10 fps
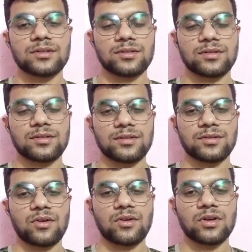
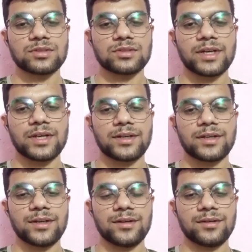and various
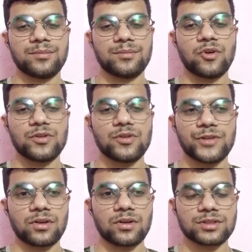oxidative changes
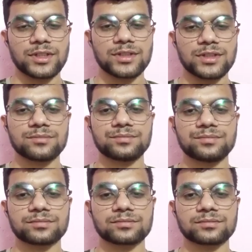like rancidity
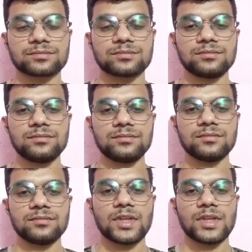has
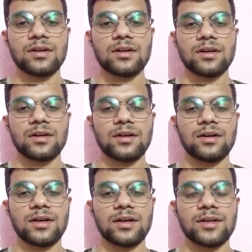been seen in the
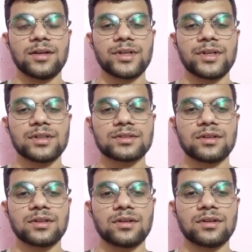product where
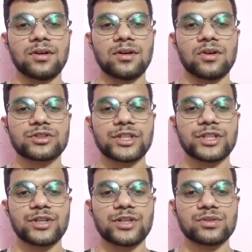oxidation
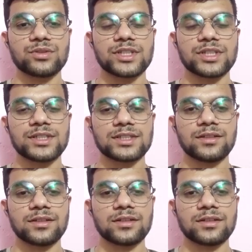of
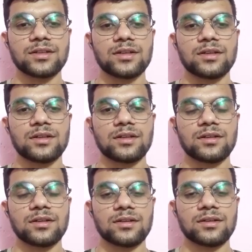
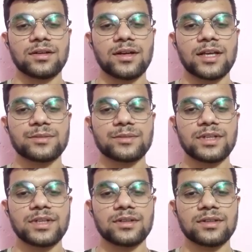various fats
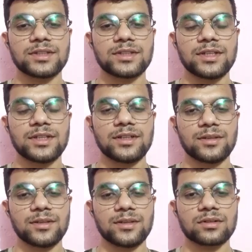molecules takes place.